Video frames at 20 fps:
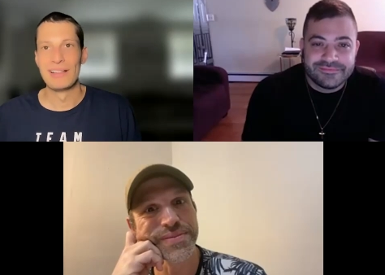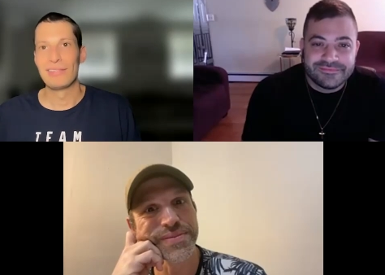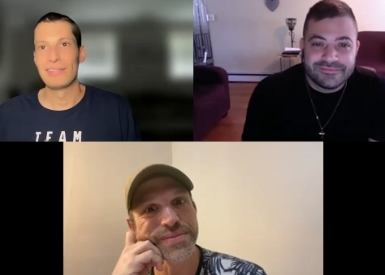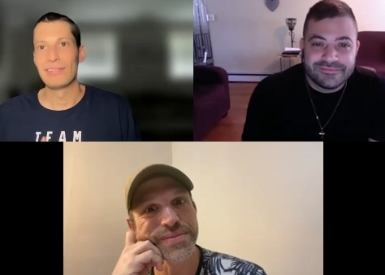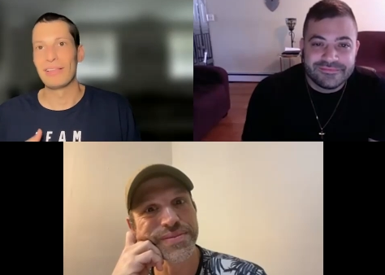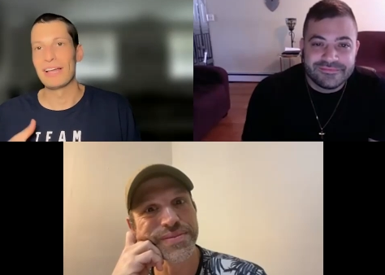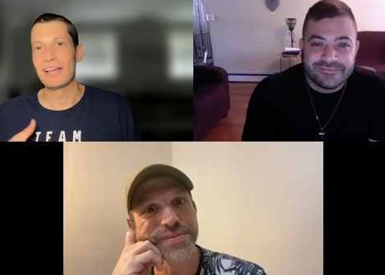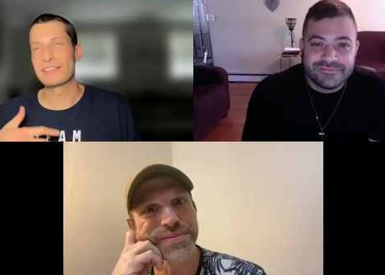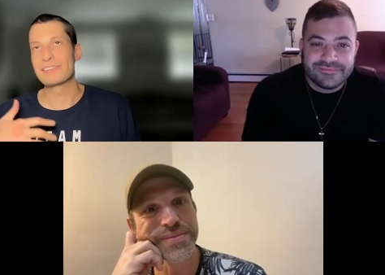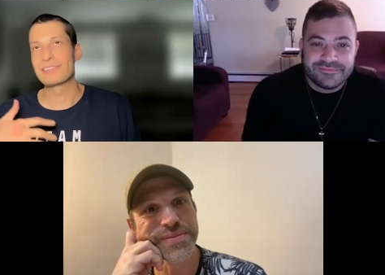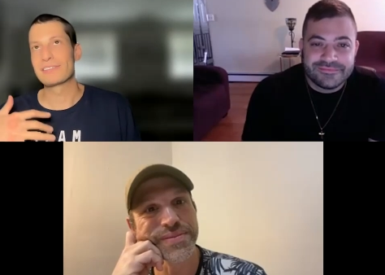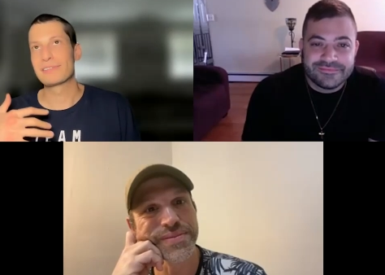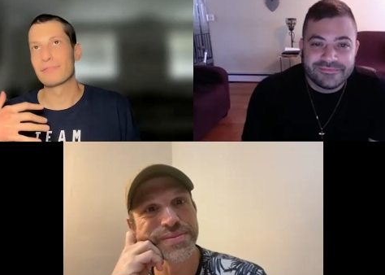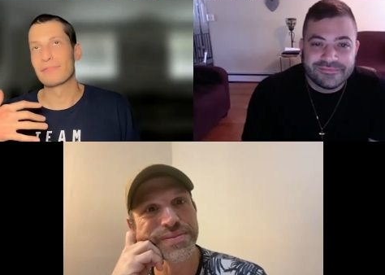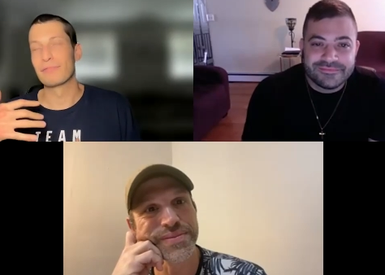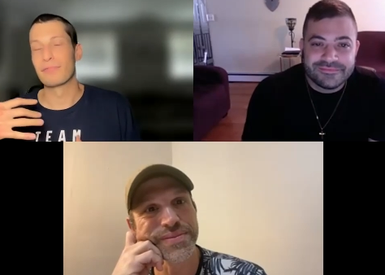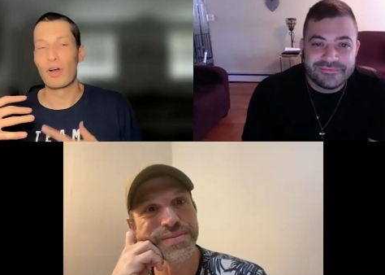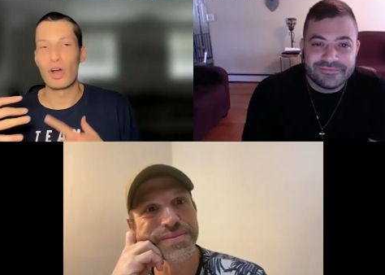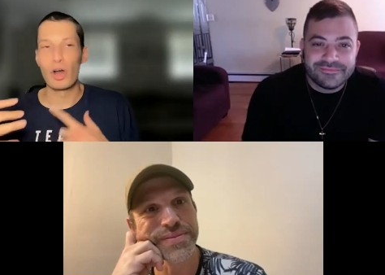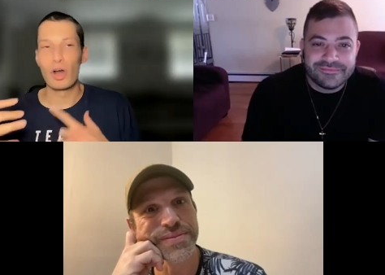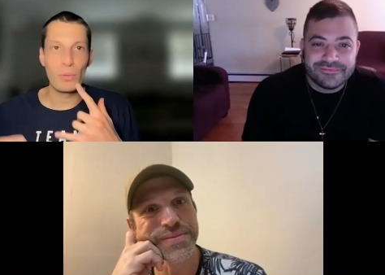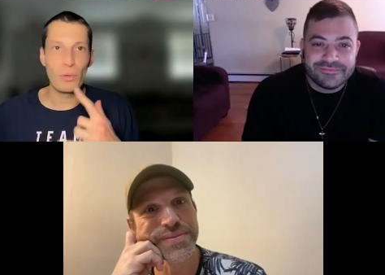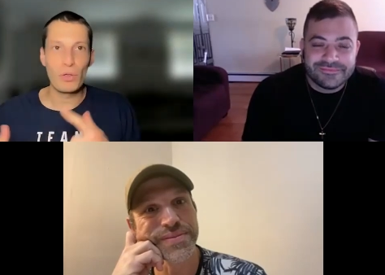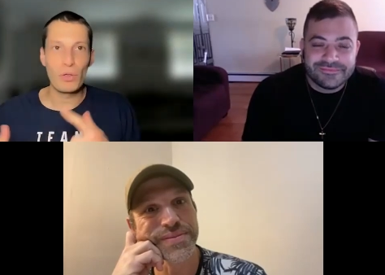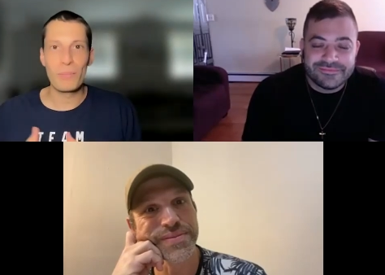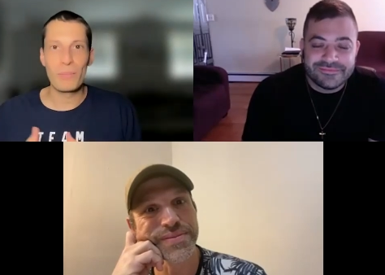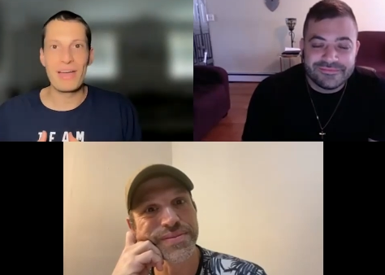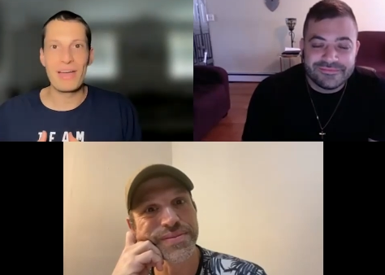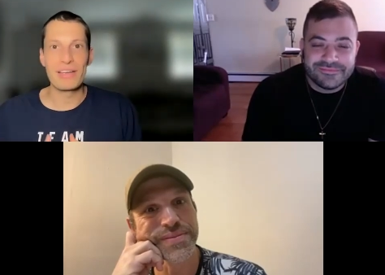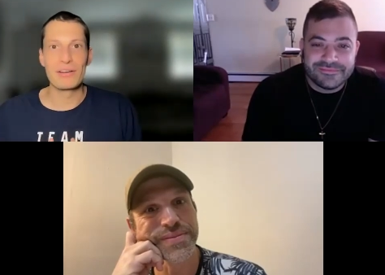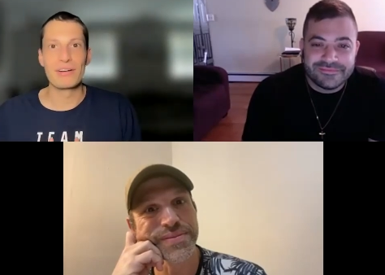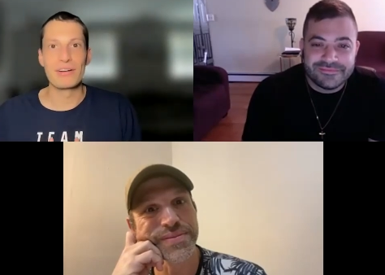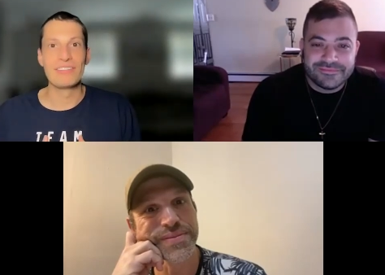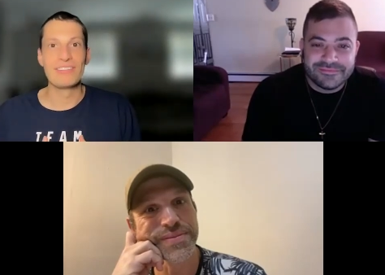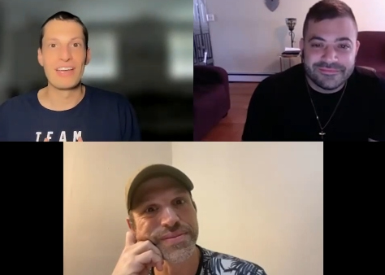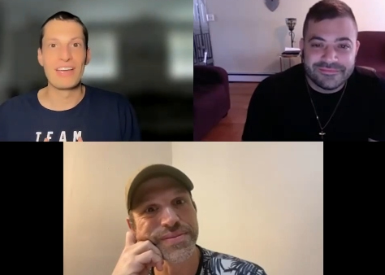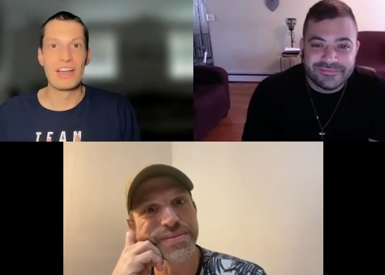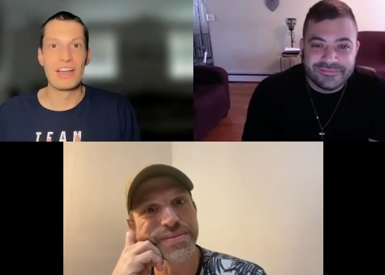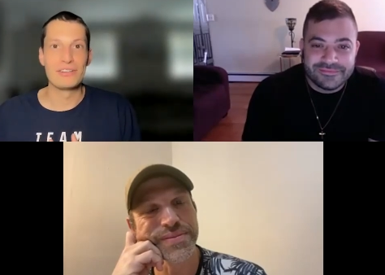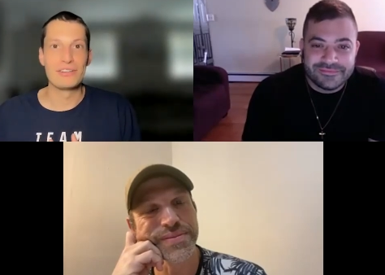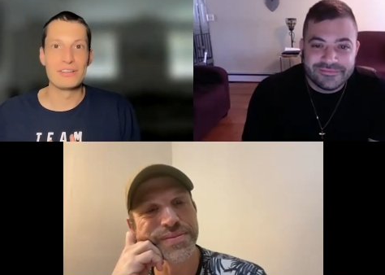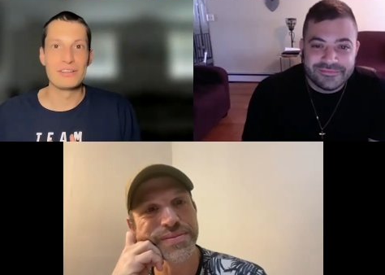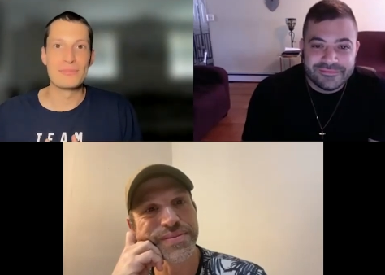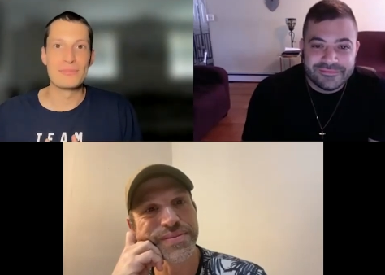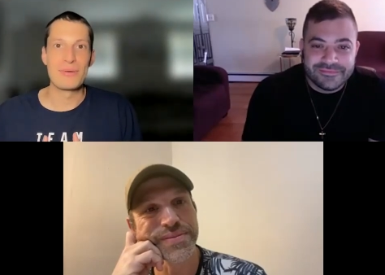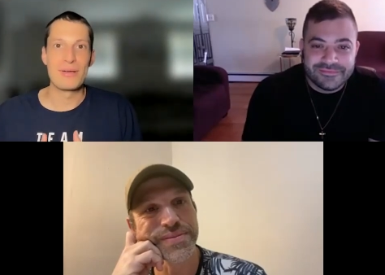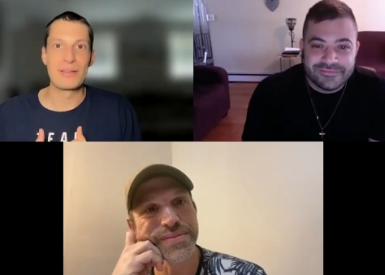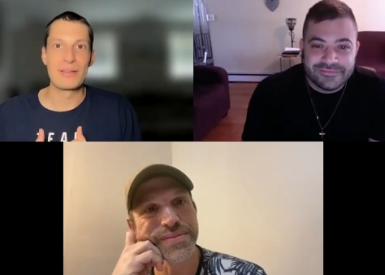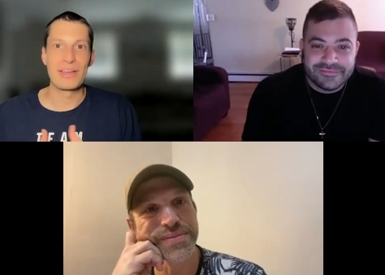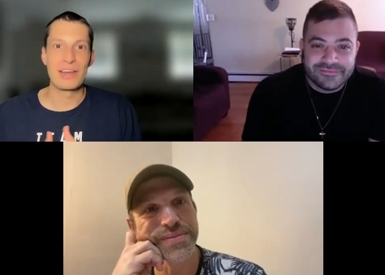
Speaker 1: less verbal about your intentions about